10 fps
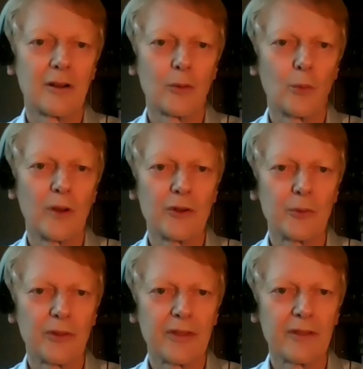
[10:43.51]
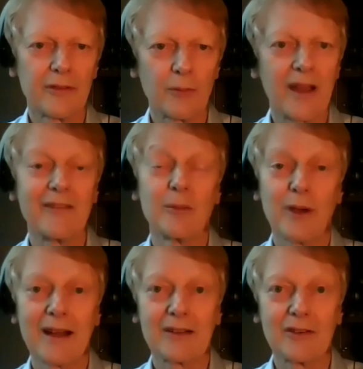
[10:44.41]
the ones with the thriving
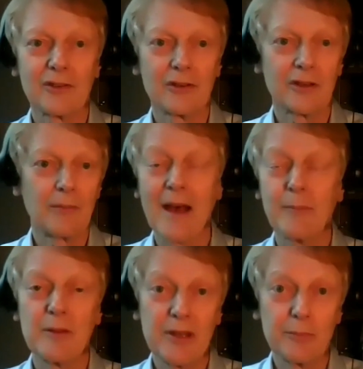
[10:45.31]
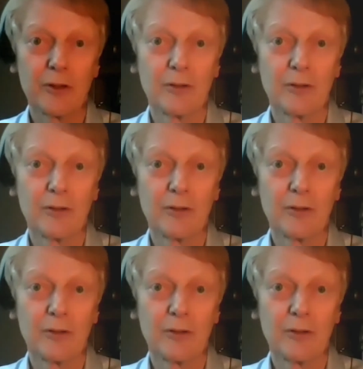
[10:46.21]
practices and happy people.